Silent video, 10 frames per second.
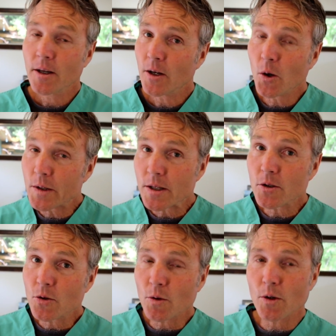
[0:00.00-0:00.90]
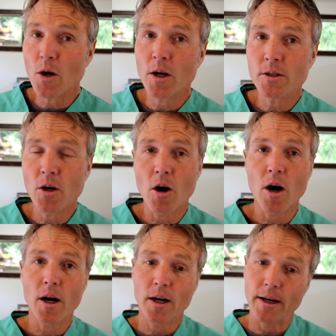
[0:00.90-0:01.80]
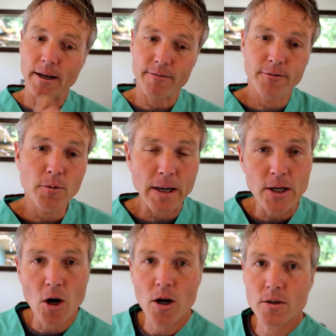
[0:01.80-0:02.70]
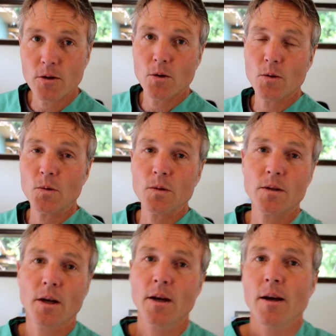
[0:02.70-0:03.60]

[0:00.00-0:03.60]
You know, is it true or not, Doc? I feel my dog's nose,